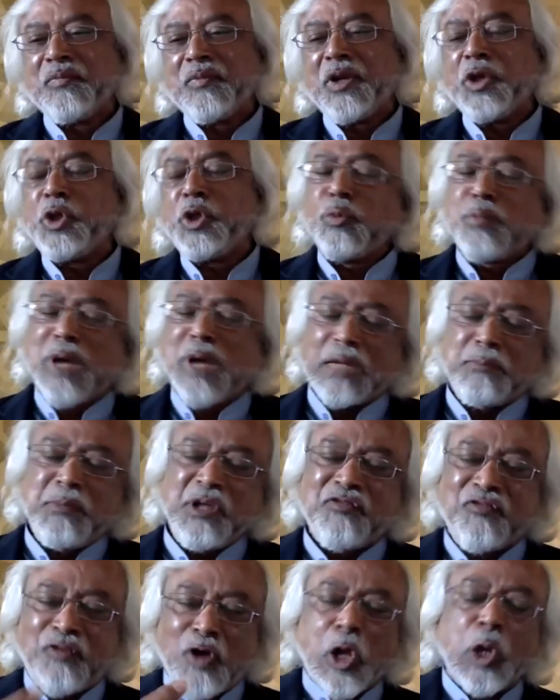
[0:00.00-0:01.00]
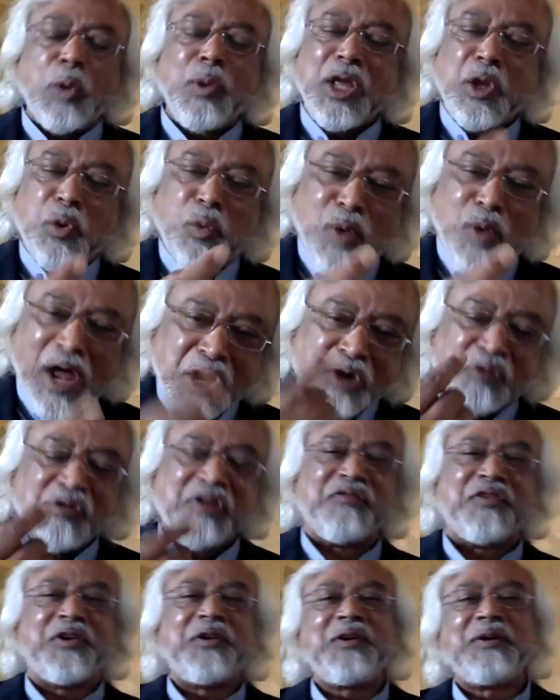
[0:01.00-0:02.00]
You might be following one
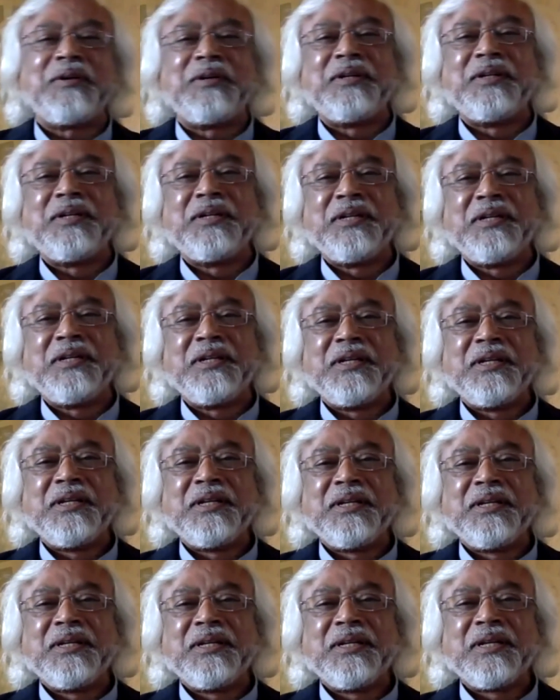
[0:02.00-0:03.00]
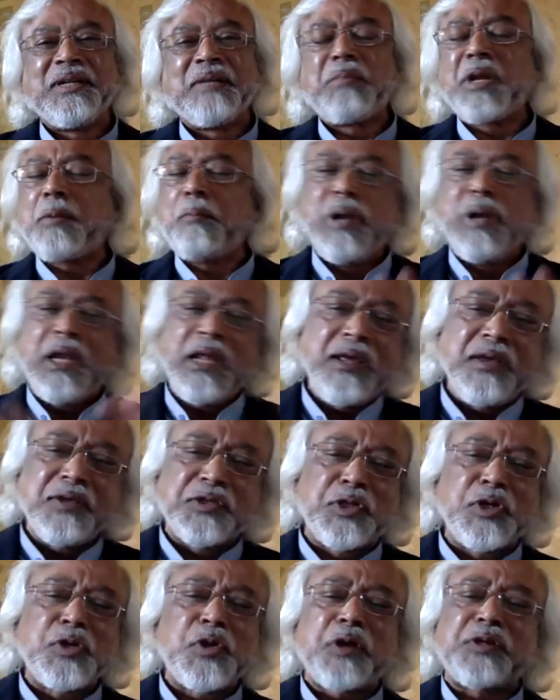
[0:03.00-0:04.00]
river, but please
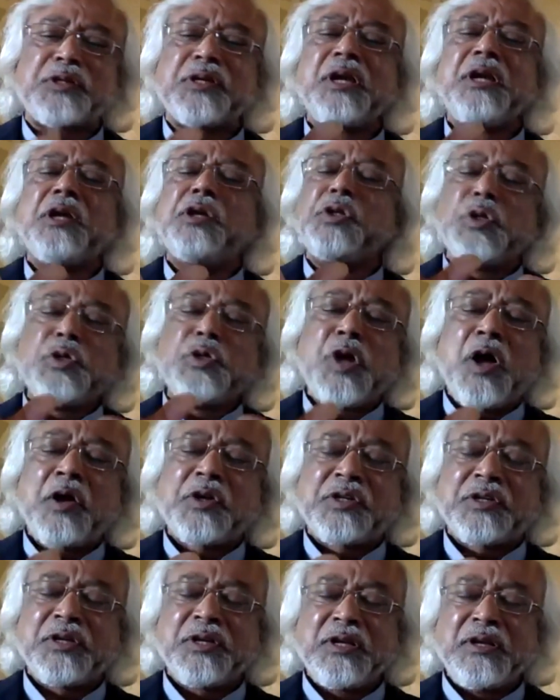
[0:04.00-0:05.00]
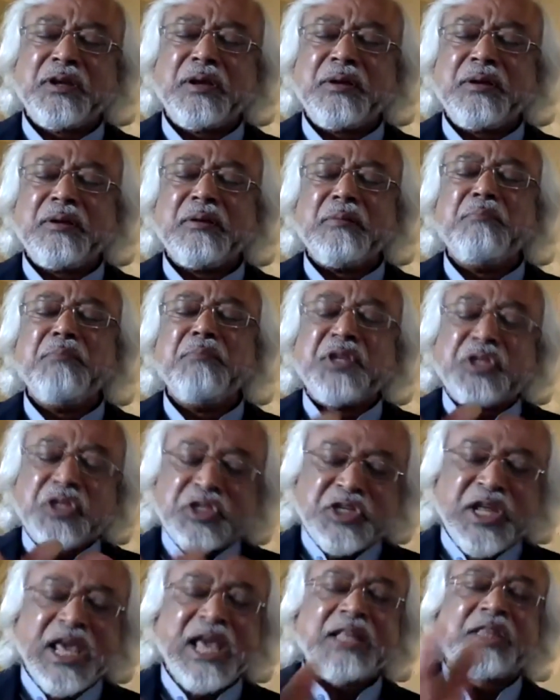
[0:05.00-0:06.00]
do not
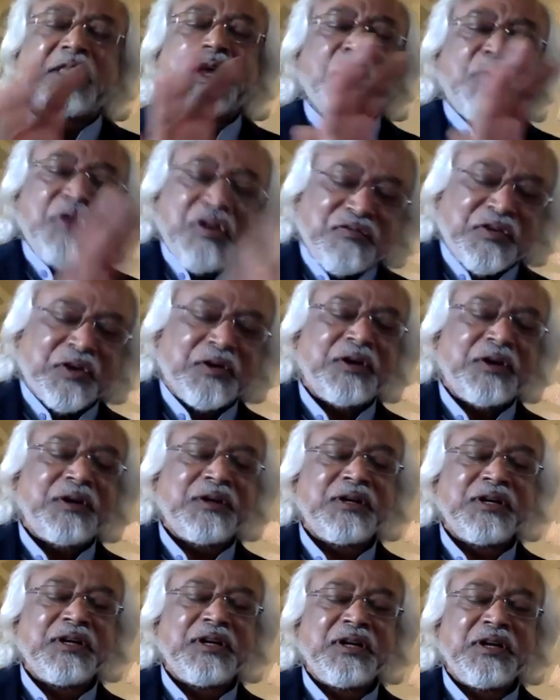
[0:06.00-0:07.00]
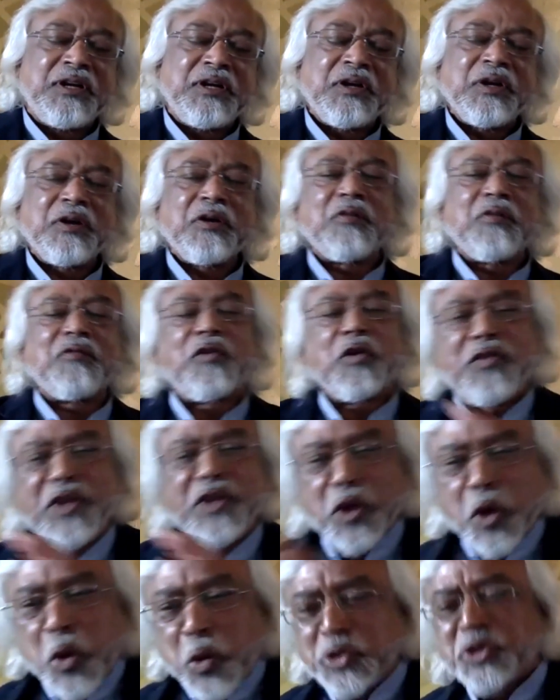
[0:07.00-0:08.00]
mistake the river for the
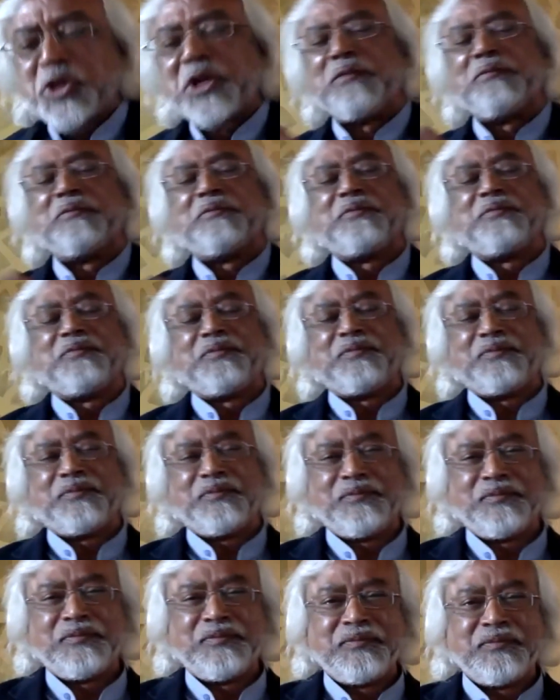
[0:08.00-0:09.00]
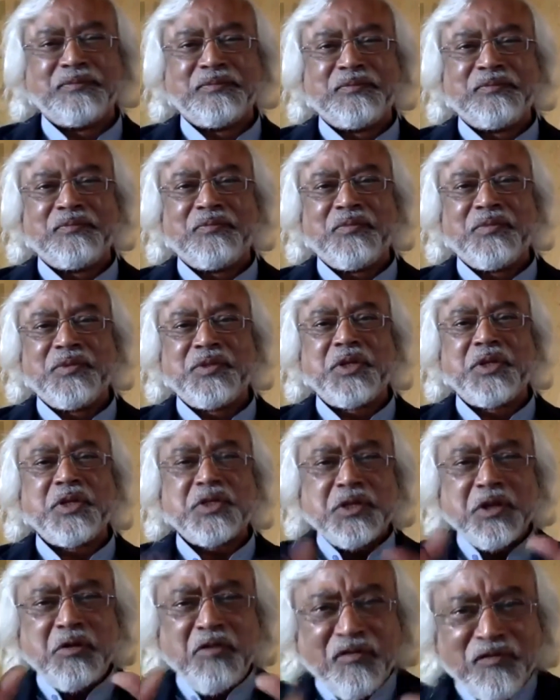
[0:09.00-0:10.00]
ocean.
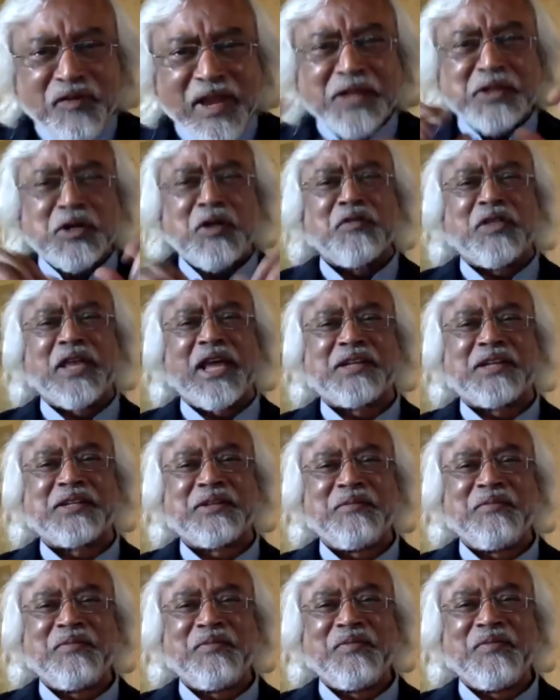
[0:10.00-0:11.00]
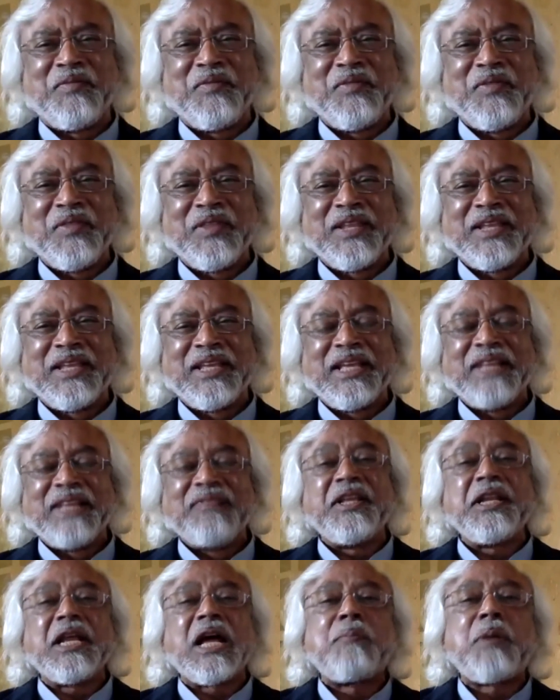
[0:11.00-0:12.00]
Just reflect on that.
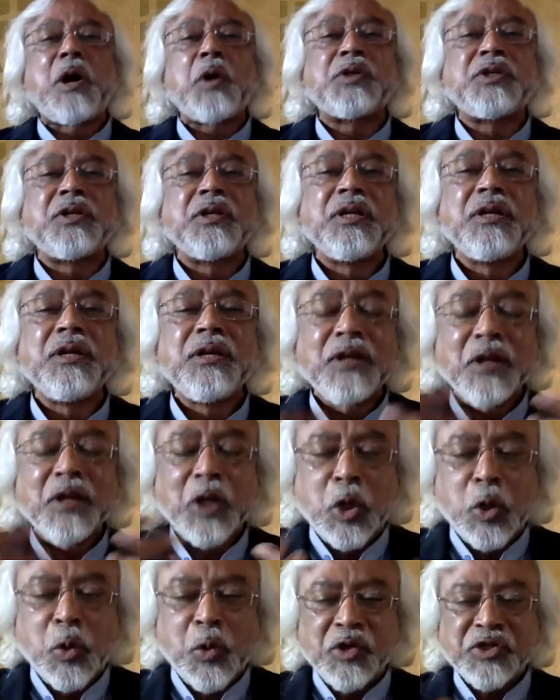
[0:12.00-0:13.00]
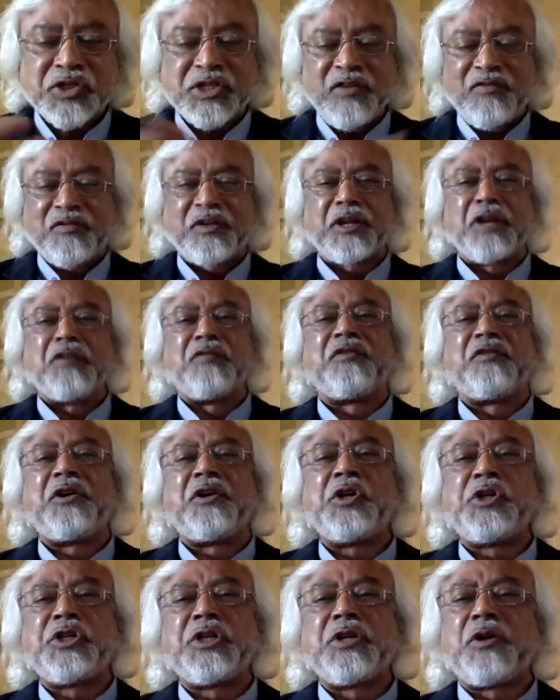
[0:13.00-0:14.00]
Then about coercive
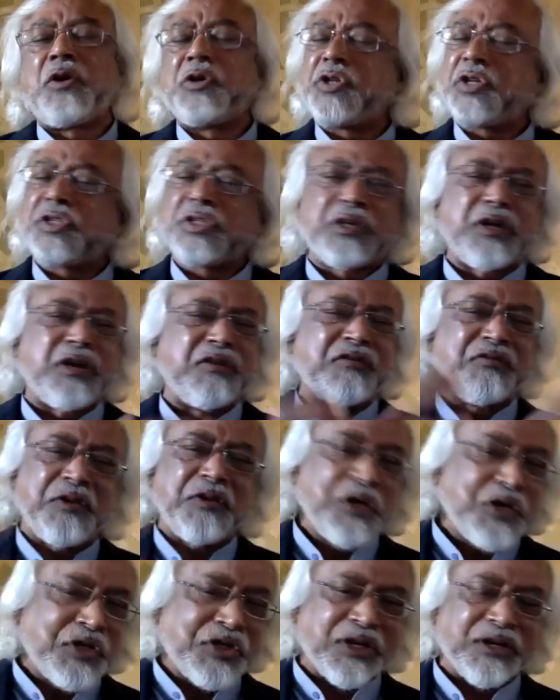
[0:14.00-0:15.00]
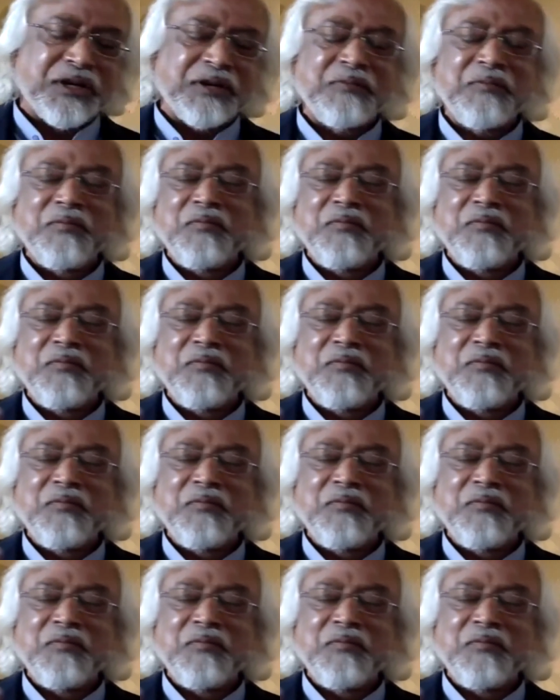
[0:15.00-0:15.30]
conversion or just conversion,